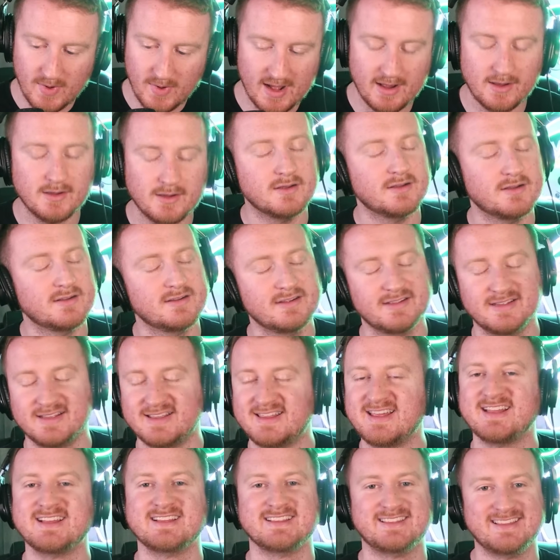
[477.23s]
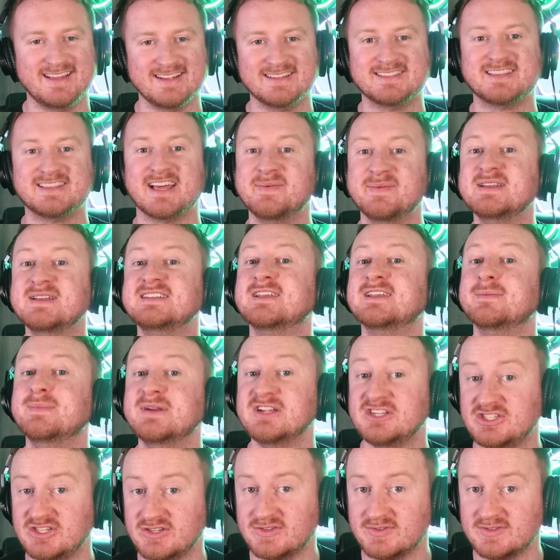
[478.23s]
well, there's going to be
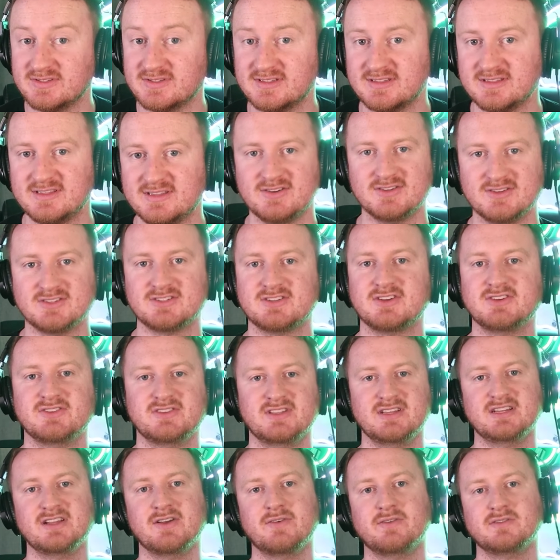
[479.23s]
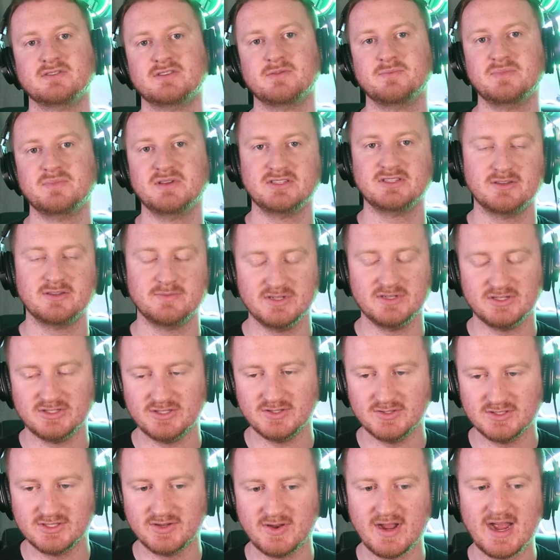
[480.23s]
some issues. There's certainly going to be some
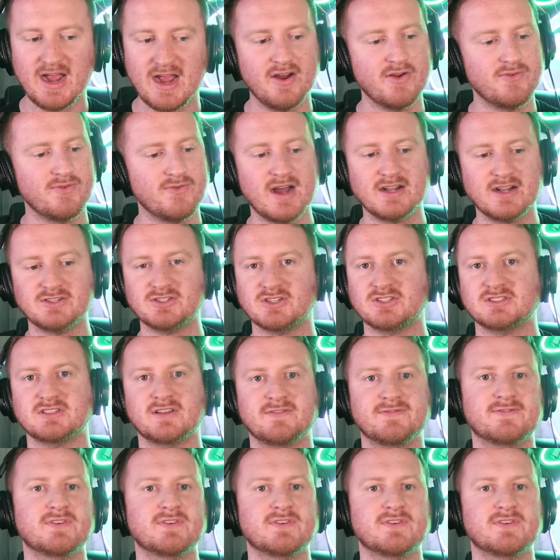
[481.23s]
issues. So Aaron Rodgers is